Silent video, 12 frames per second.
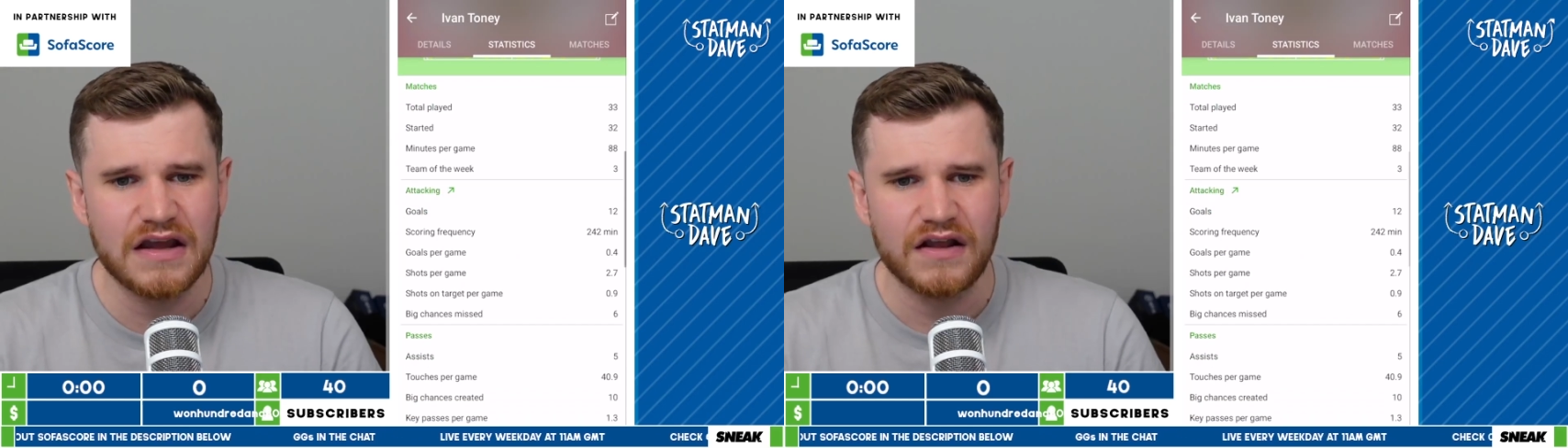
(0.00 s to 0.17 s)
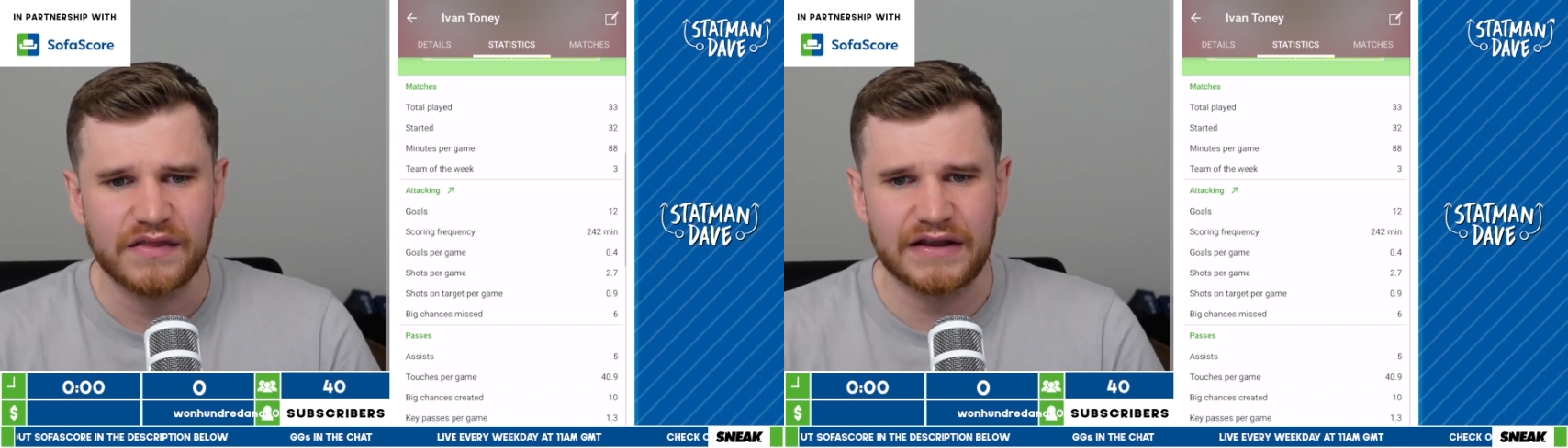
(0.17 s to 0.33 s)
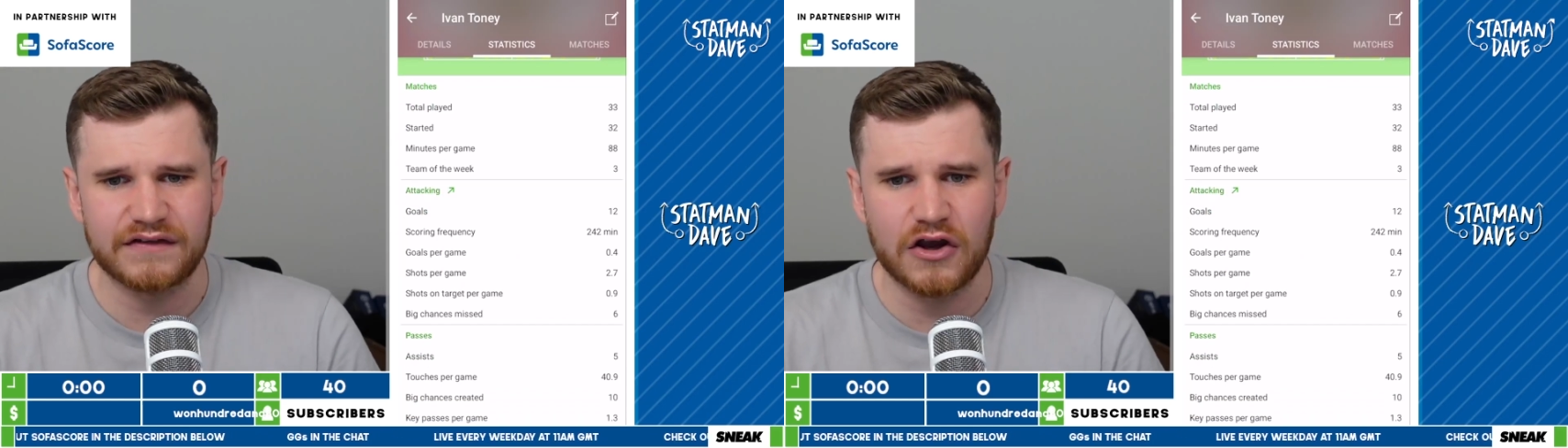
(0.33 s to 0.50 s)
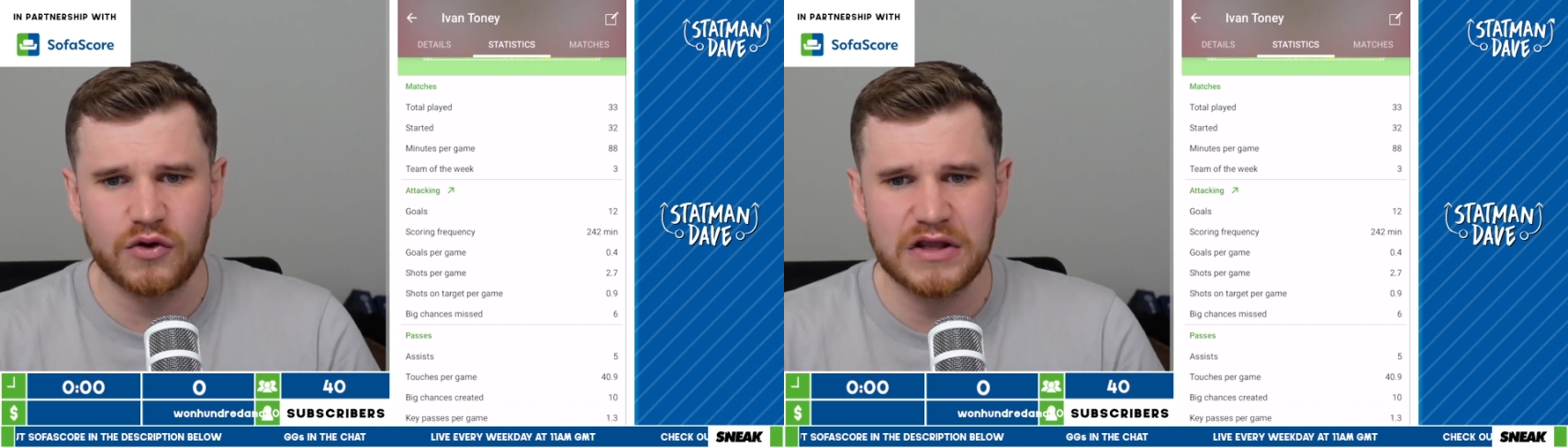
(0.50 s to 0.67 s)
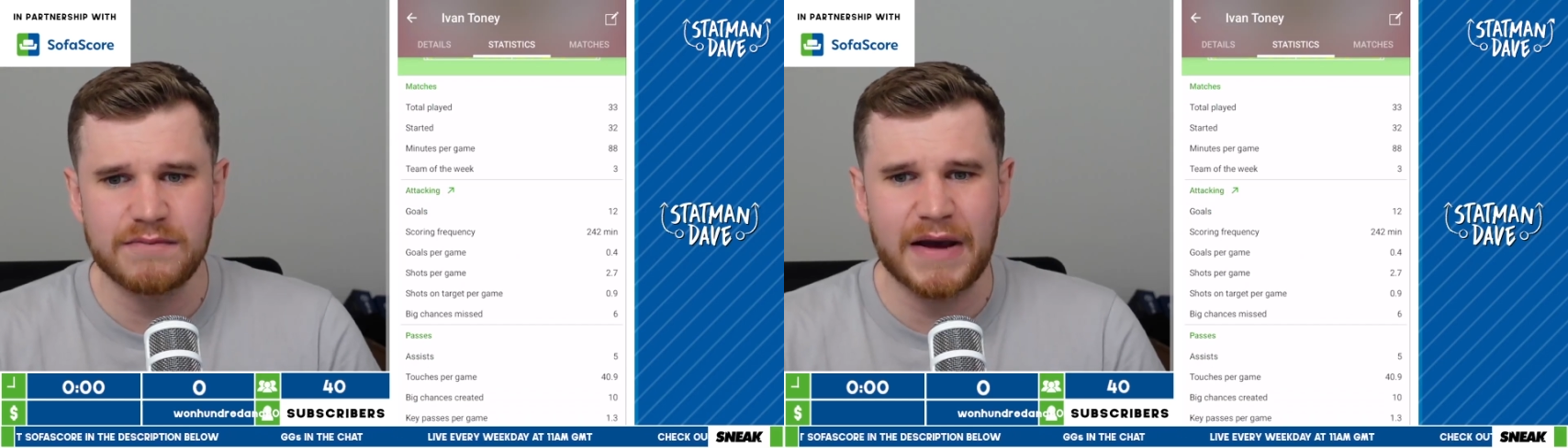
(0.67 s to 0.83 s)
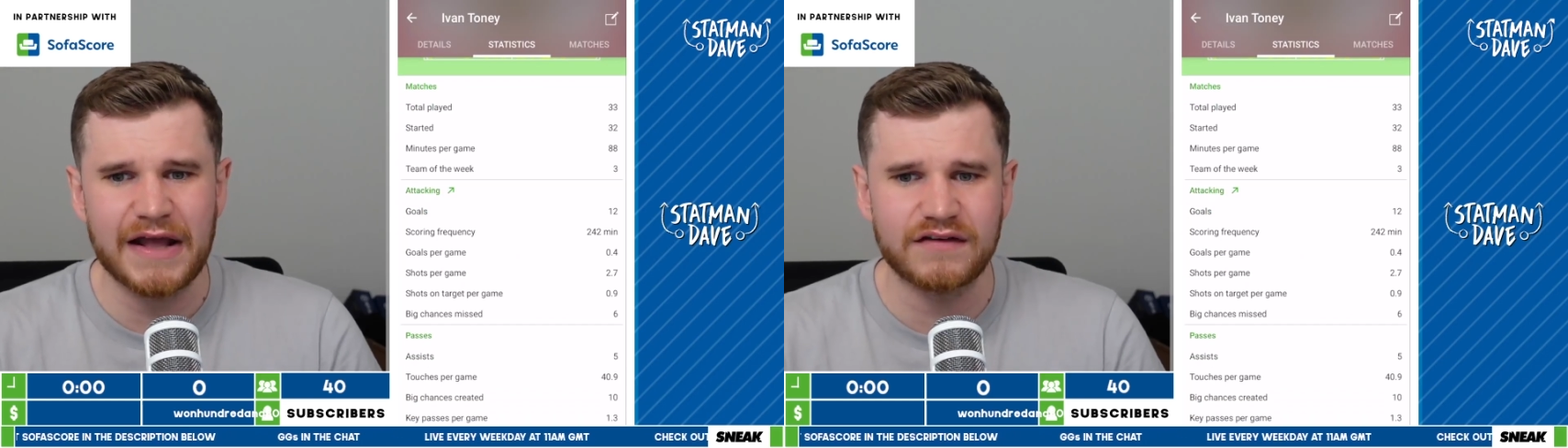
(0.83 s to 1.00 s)
That's only
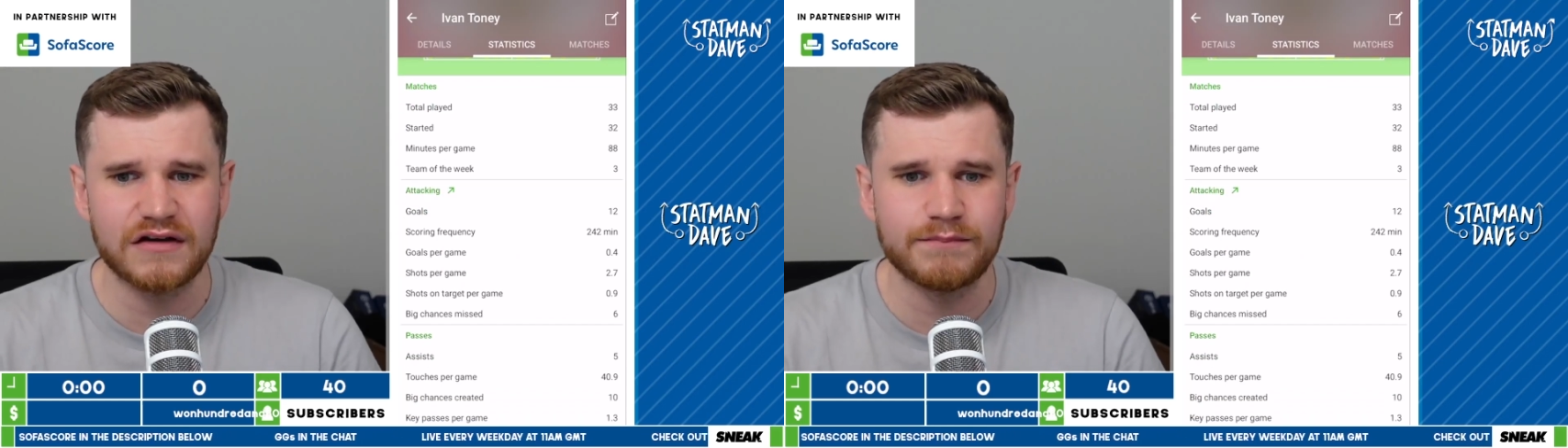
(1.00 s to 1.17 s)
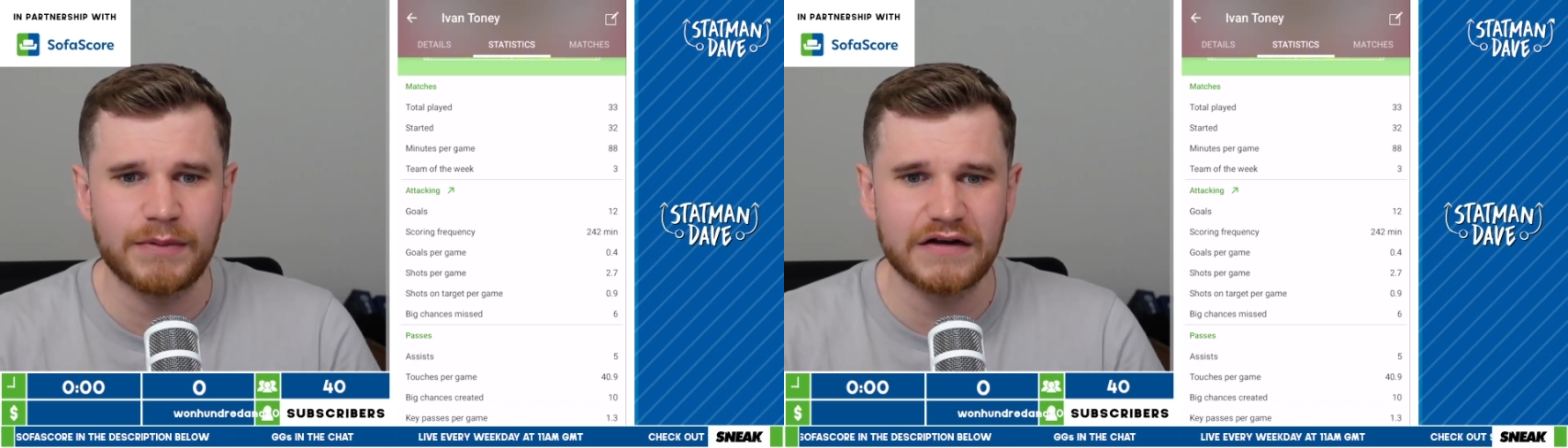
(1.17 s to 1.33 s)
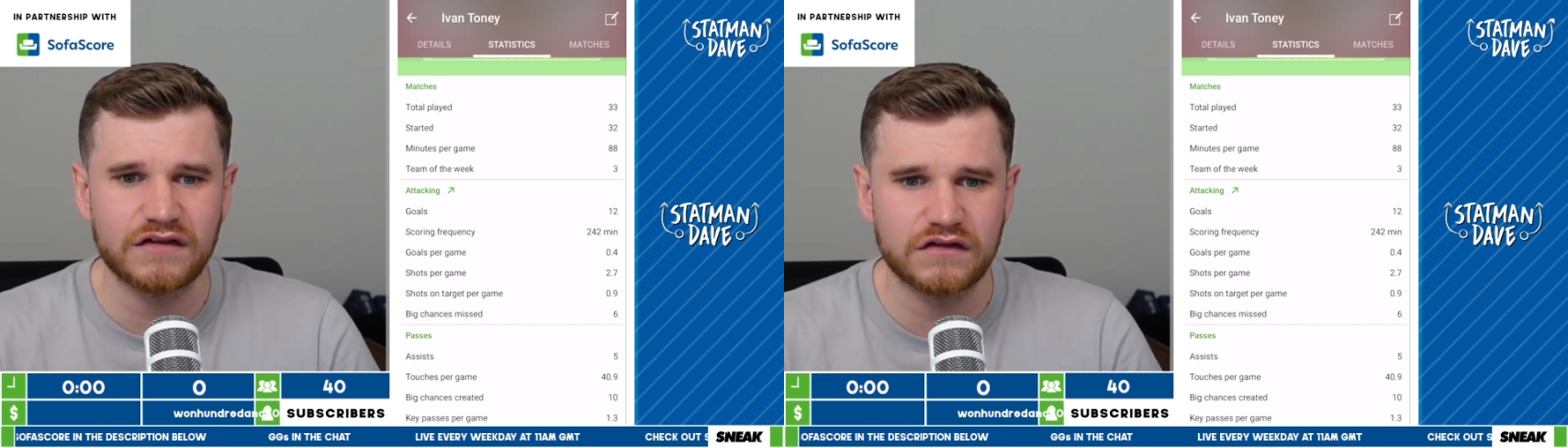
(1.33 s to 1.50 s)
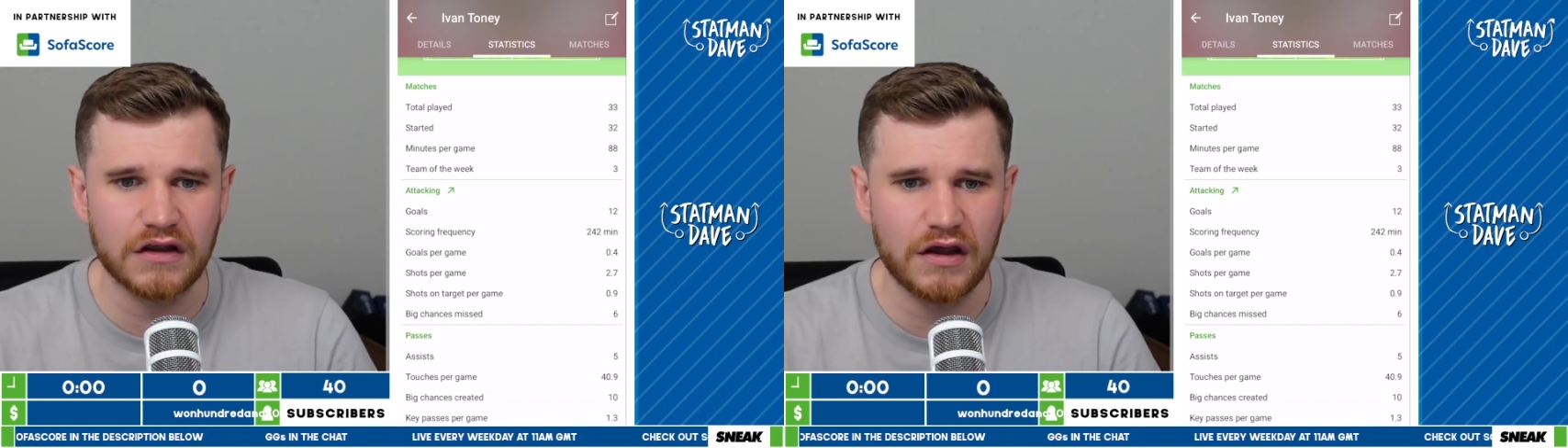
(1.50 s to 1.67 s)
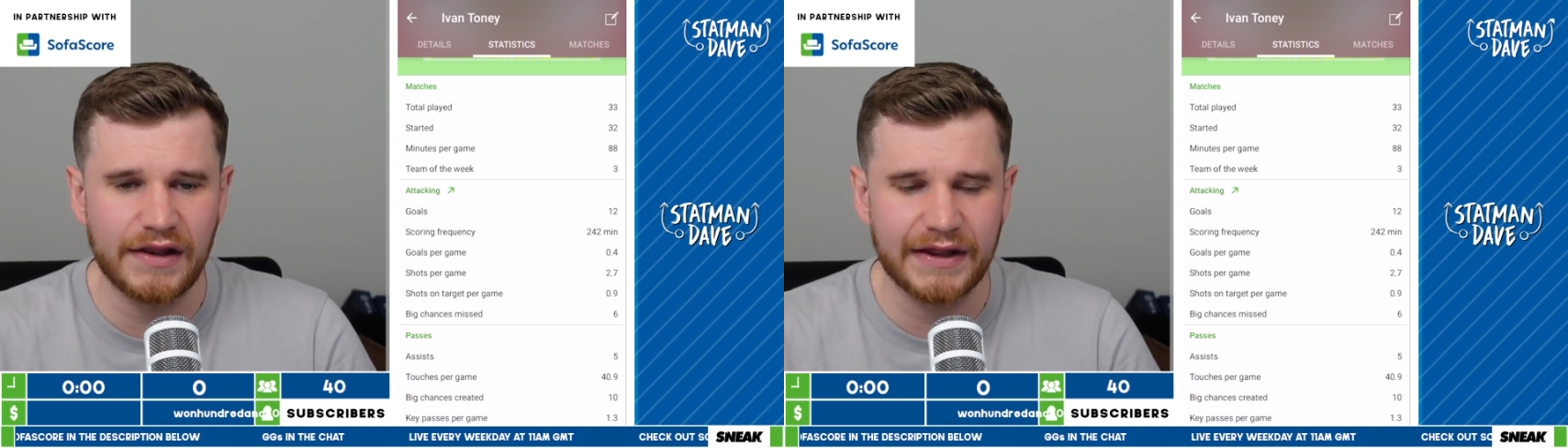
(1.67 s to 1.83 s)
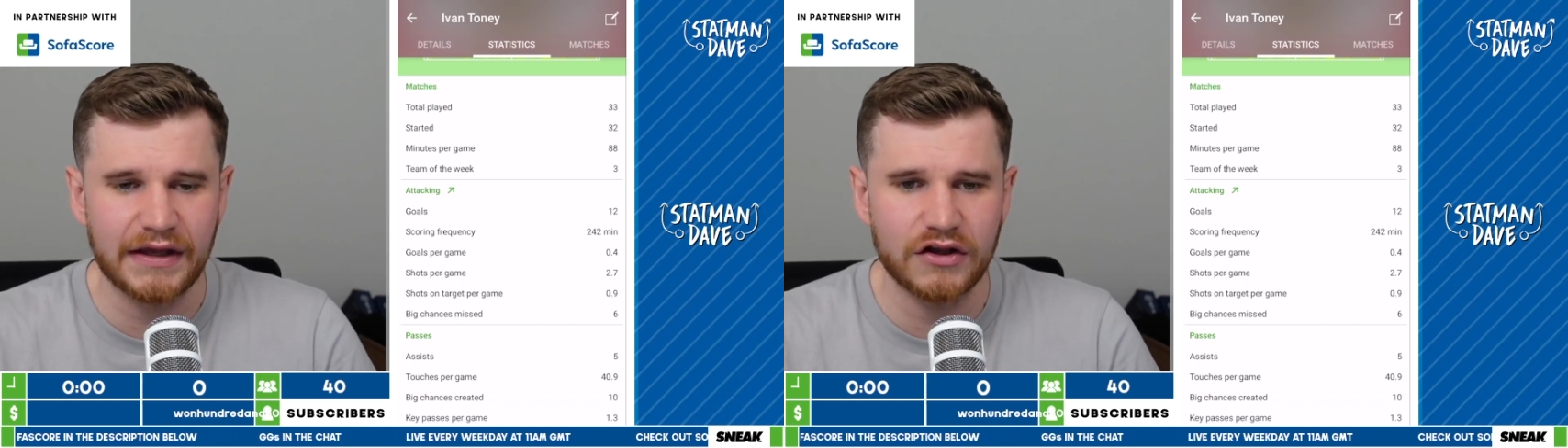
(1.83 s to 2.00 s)
bettered by Sterling,